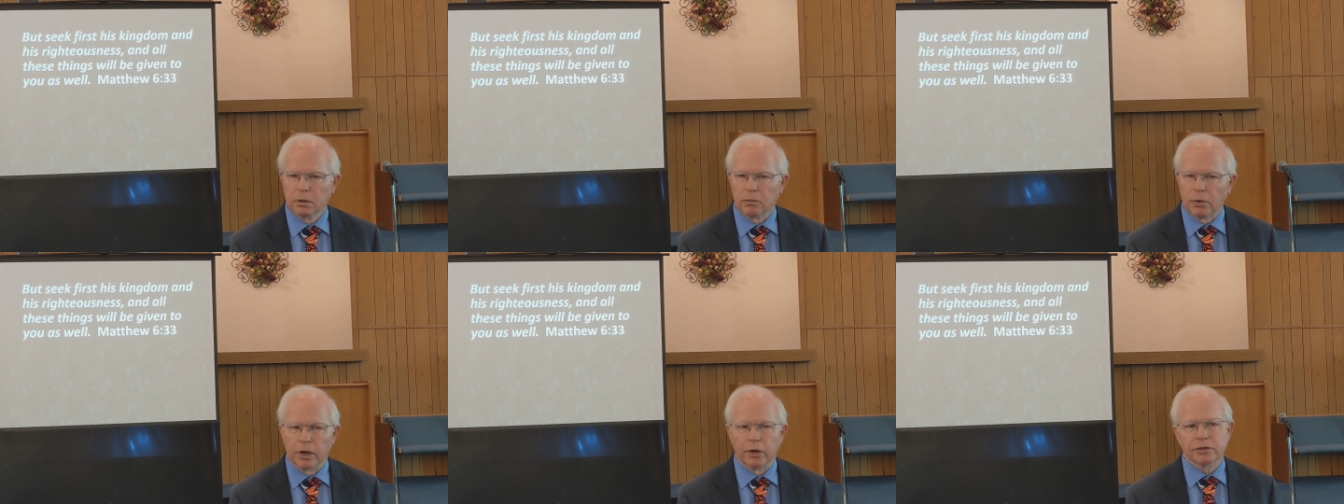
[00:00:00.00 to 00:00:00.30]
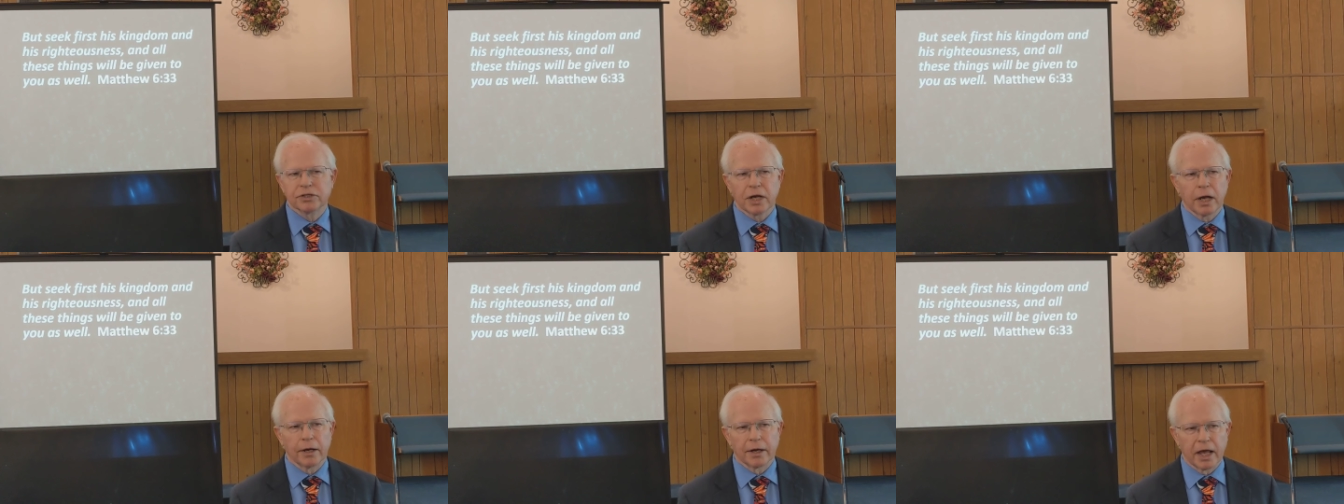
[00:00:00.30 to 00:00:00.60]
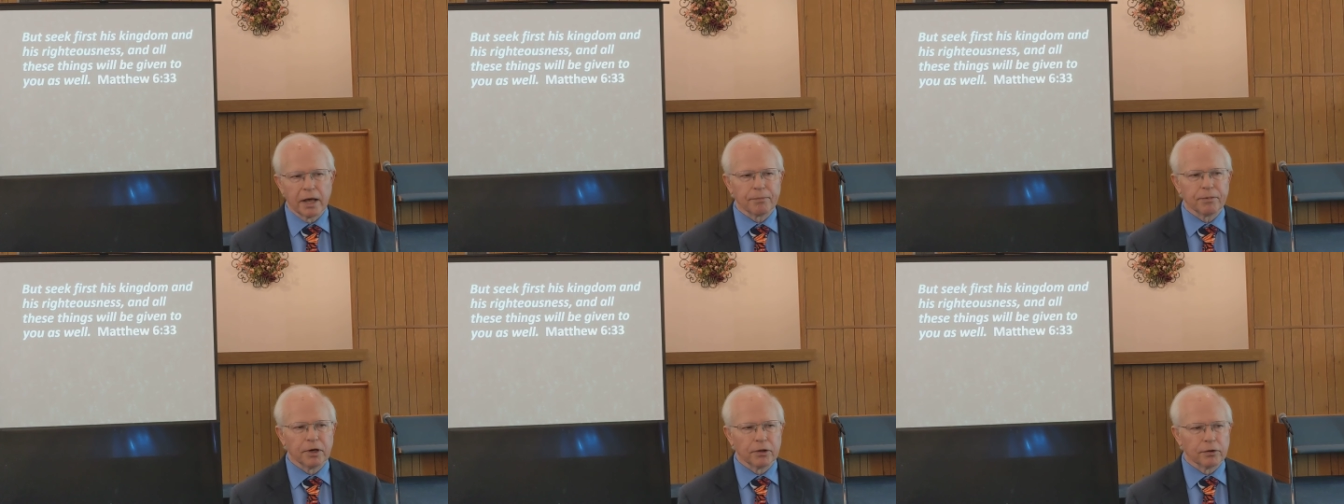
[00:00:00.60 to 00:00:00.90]
Well, here's how
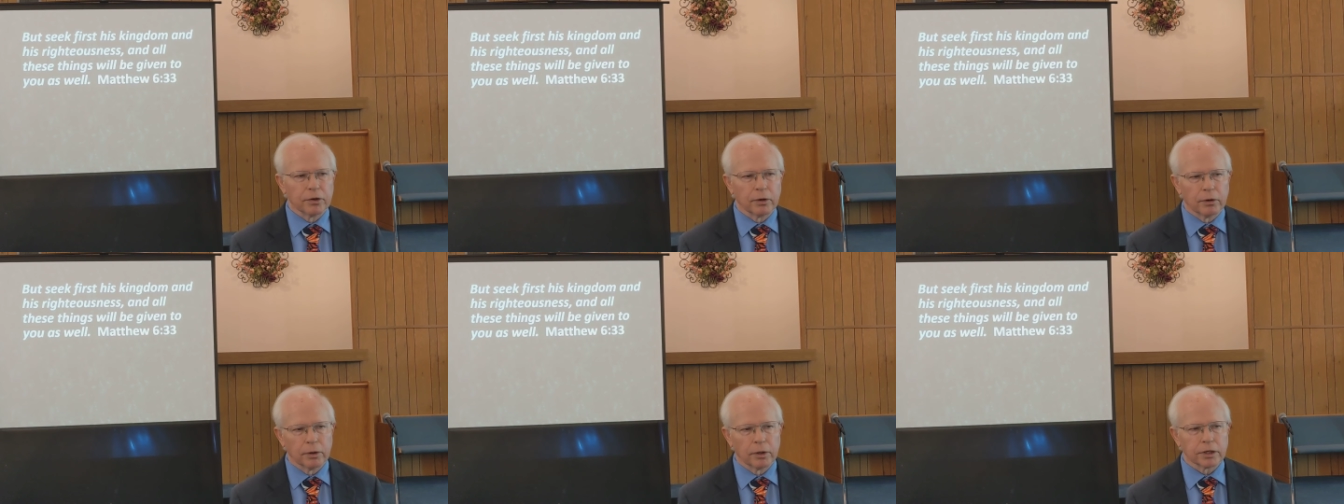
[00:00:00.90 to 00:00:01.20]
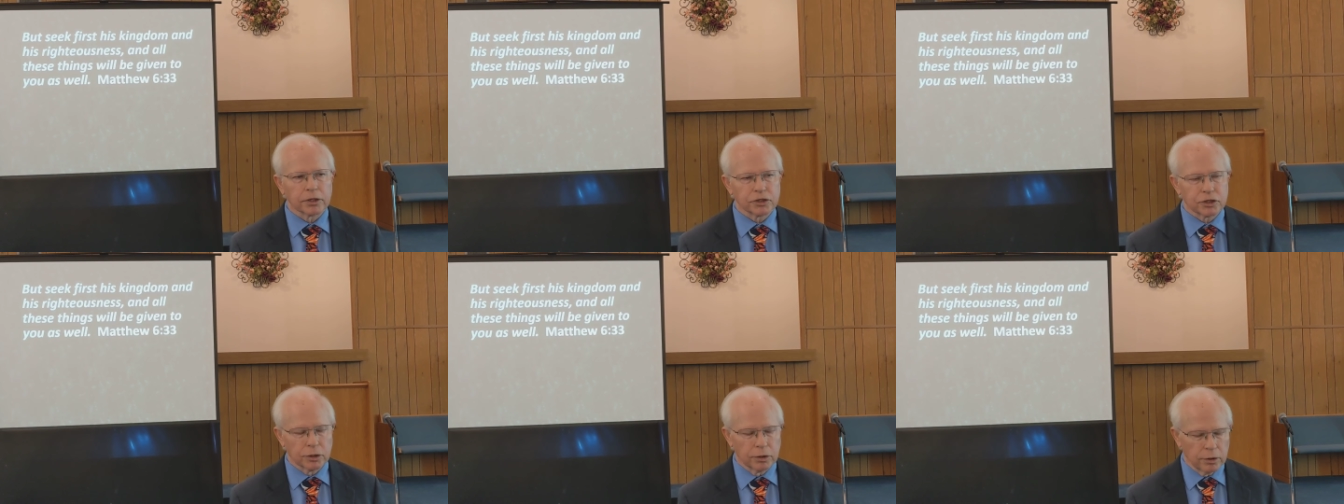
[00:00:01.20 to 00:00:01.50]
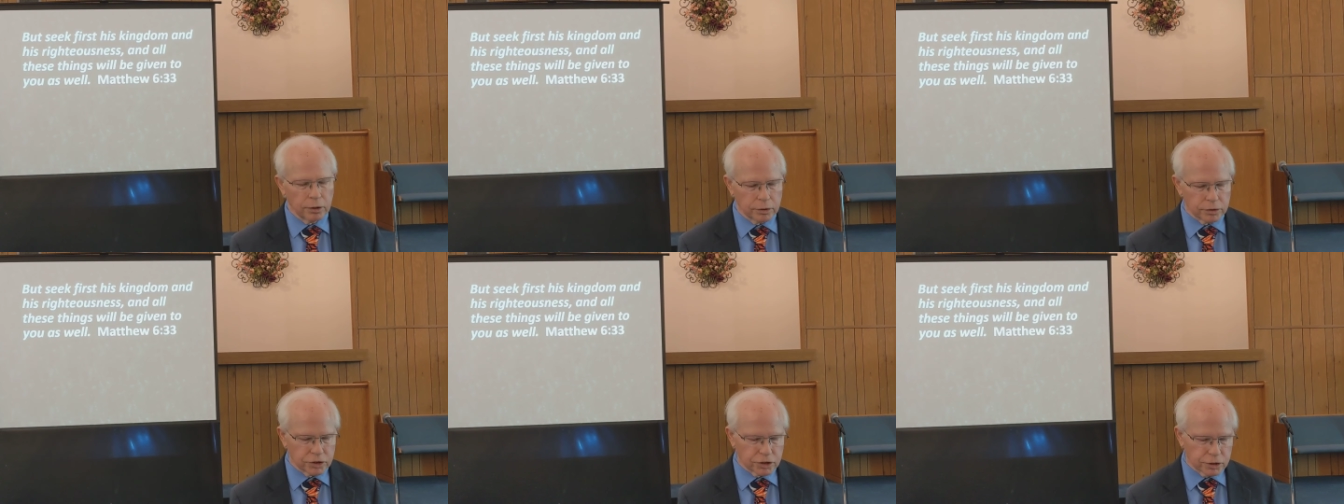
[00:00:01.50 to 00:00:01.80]
it happened in the early
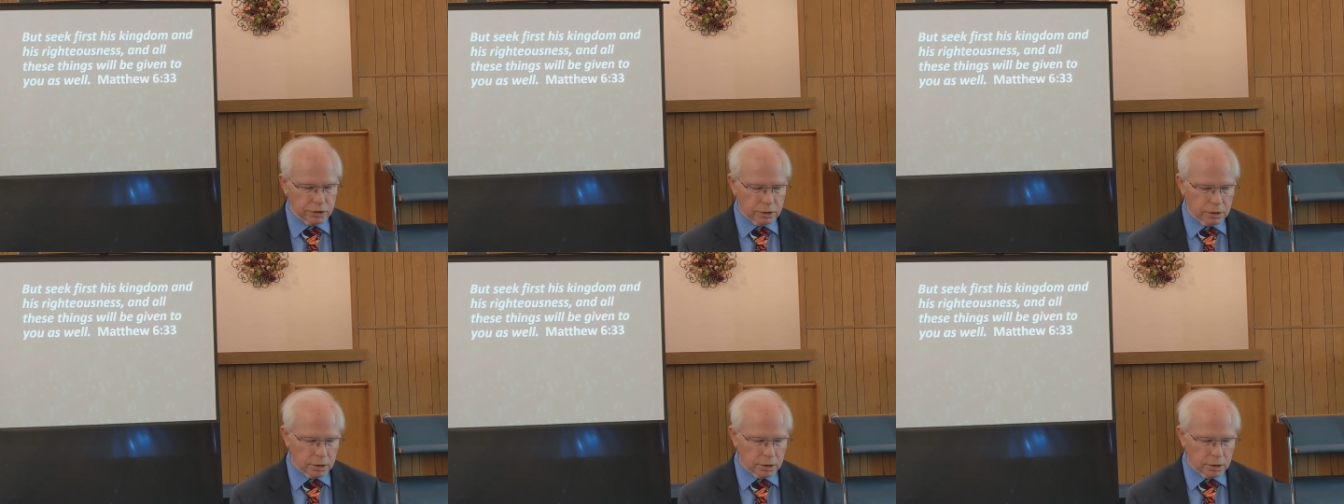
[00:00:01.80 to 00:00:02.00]
church.